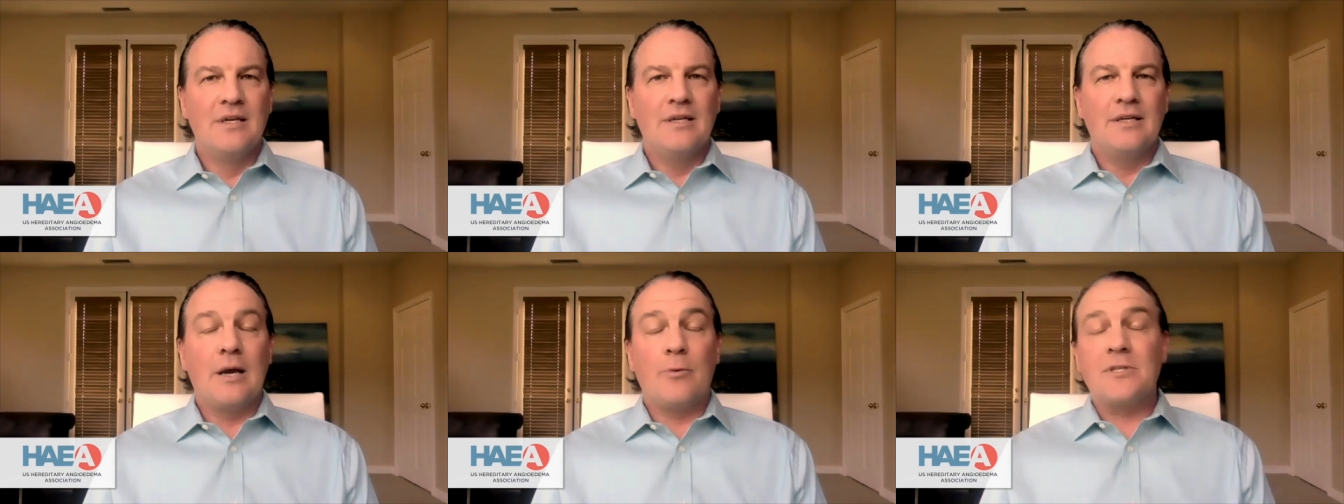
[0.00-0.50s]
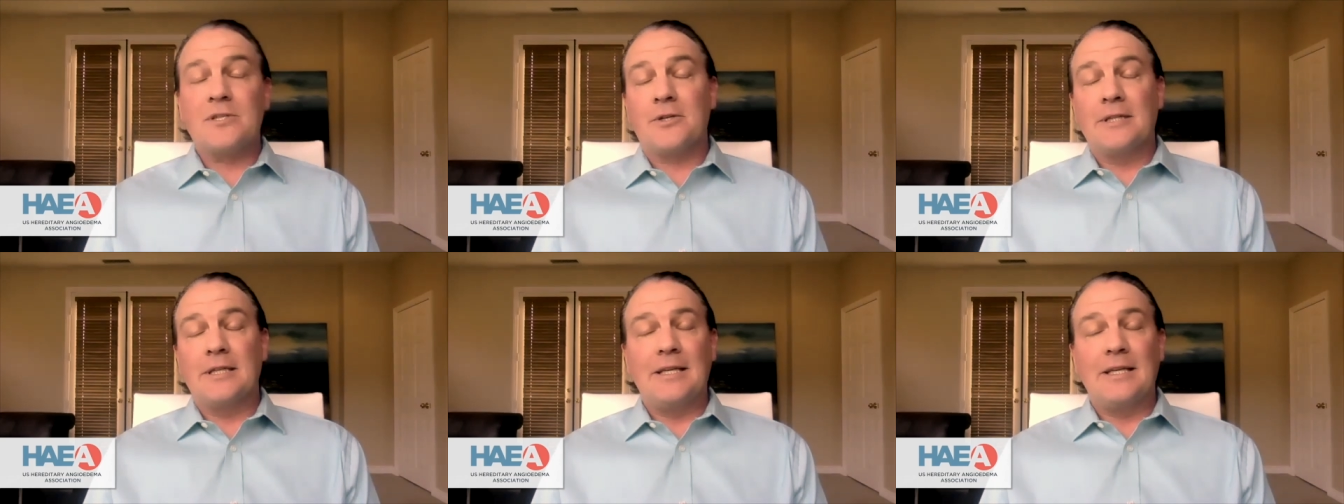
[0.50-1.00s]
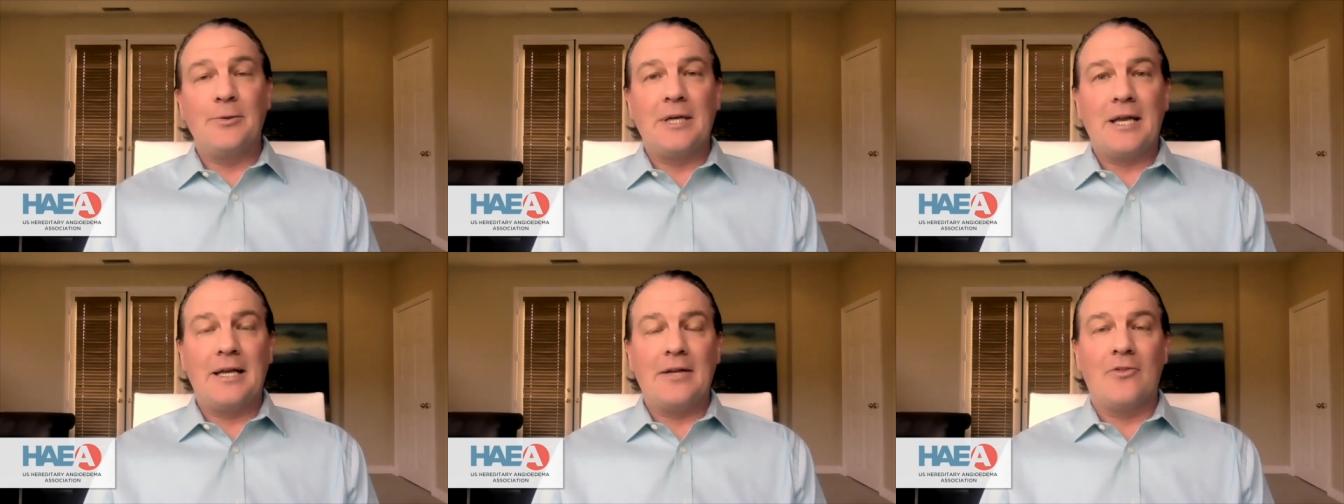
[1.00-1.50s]
yeah well certainly we're
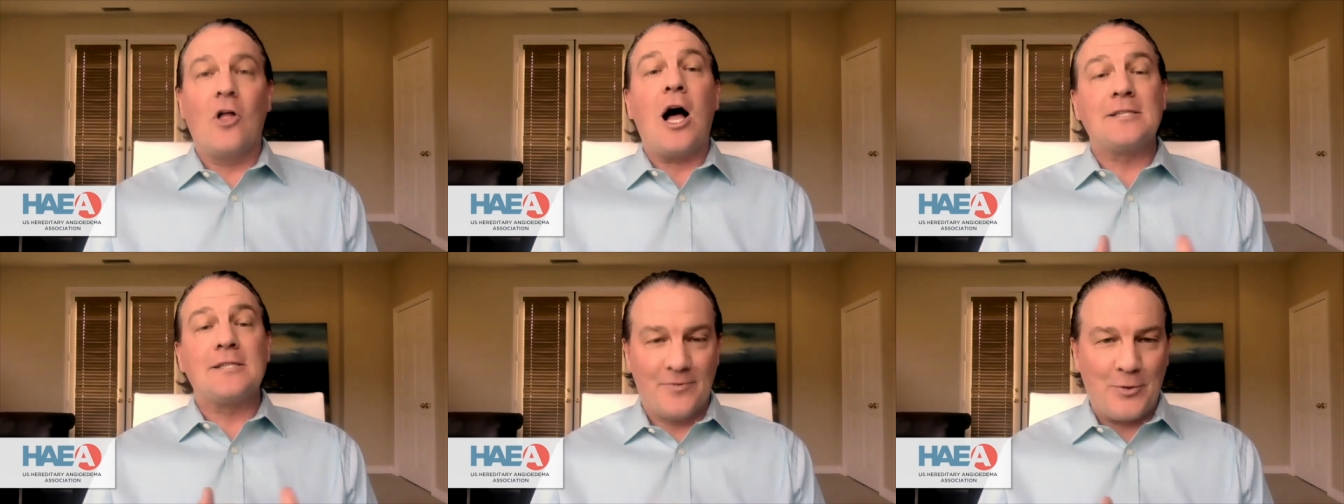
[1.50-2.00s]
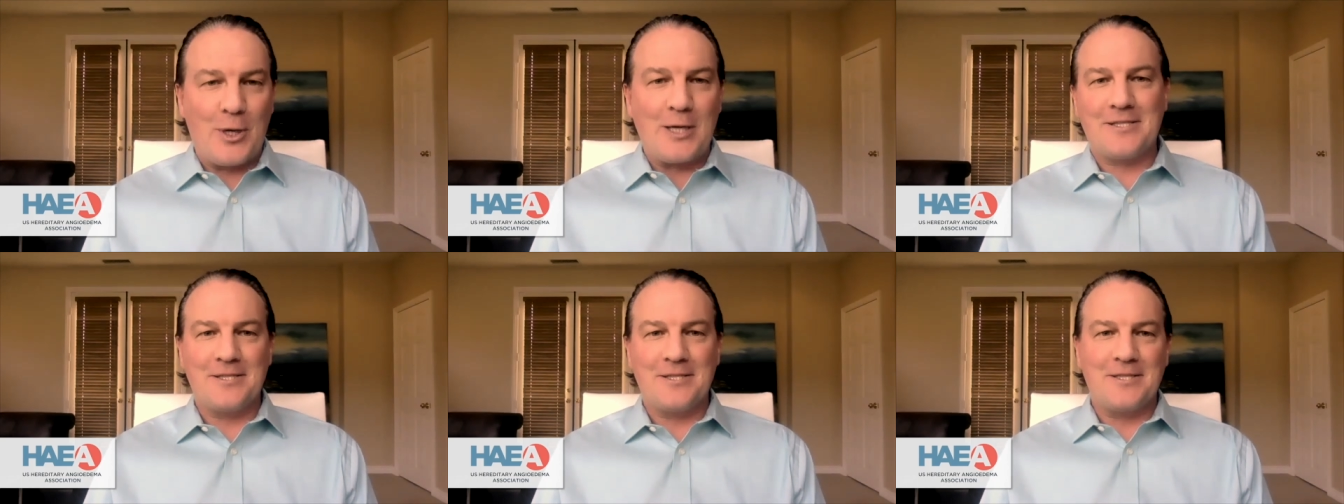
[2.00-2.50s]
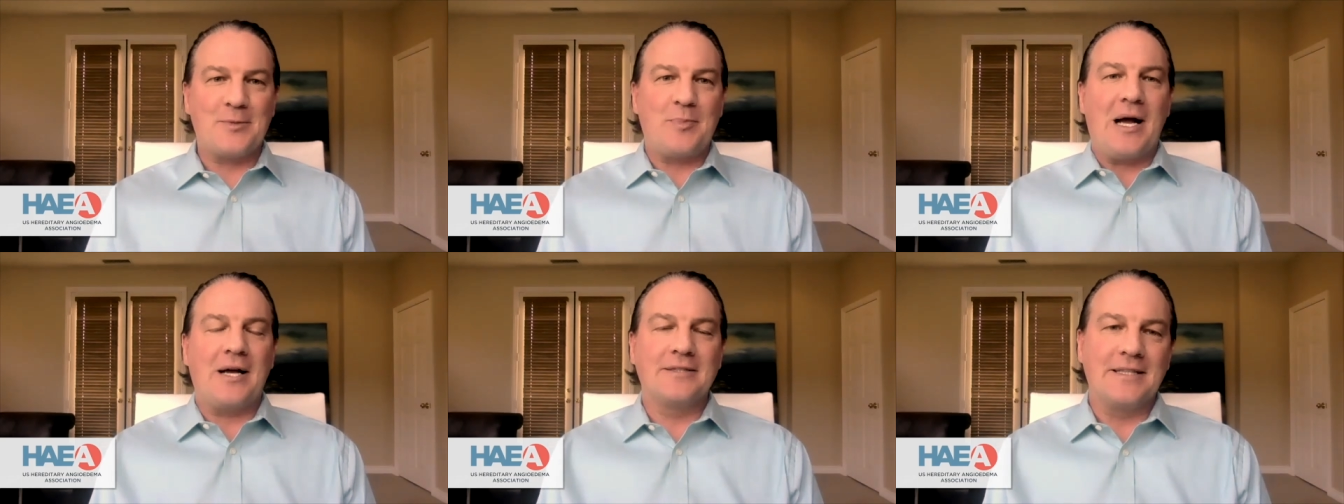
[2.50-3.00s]
getting lots of questions
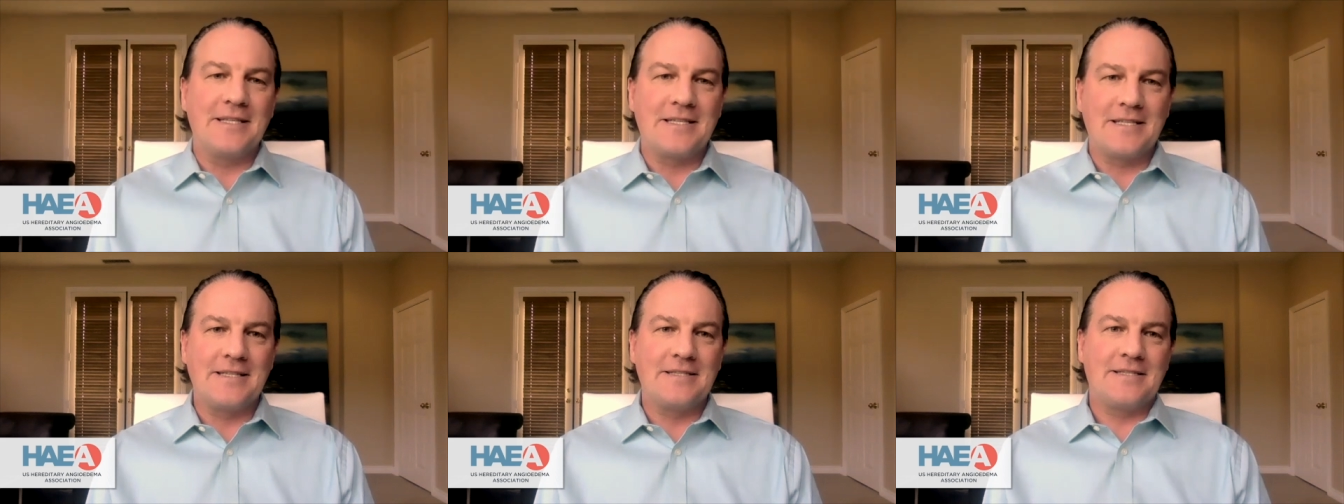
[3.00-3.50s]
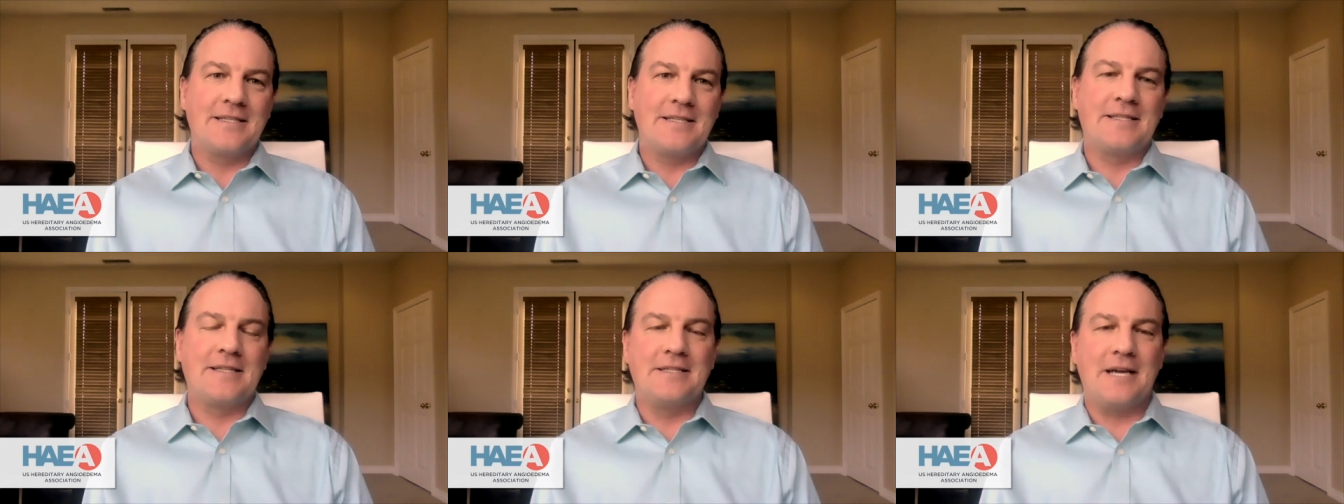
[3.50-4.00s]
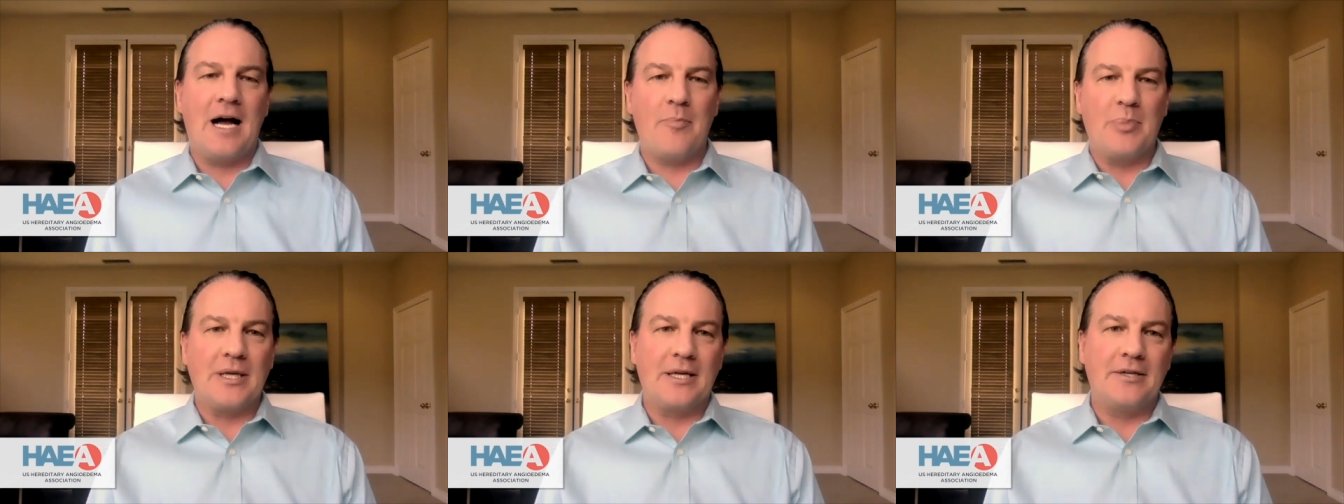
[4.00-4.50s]
about this it's it's the
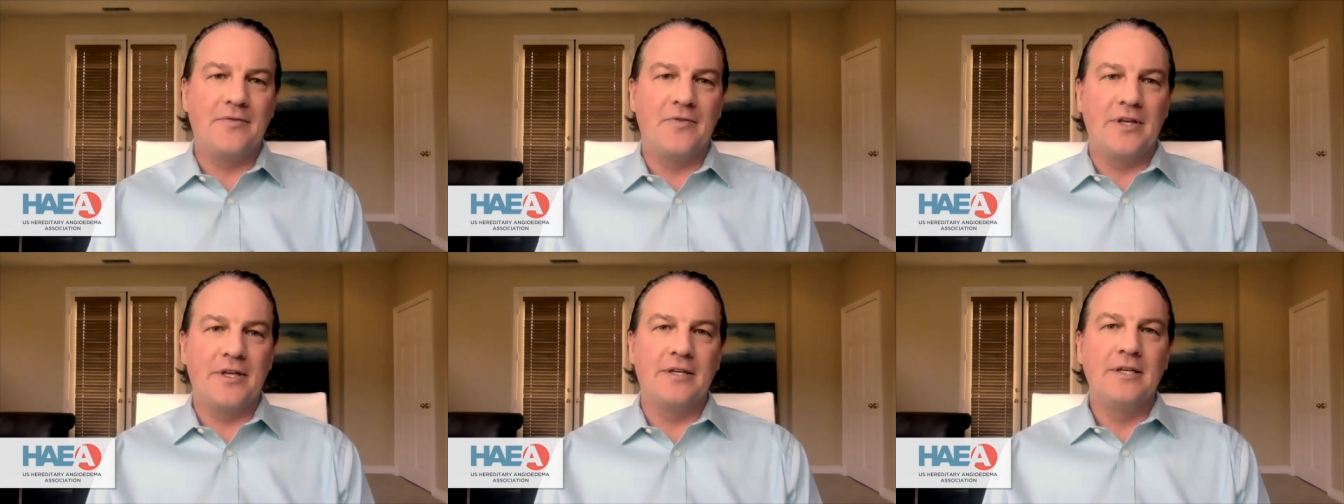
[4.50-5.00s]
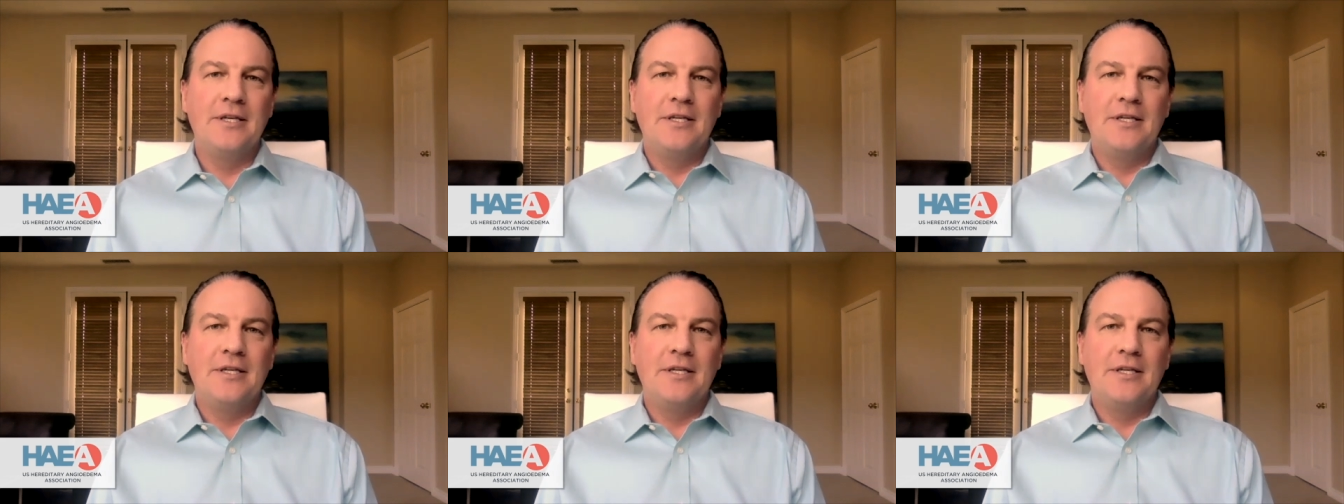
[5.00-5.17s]
topic of the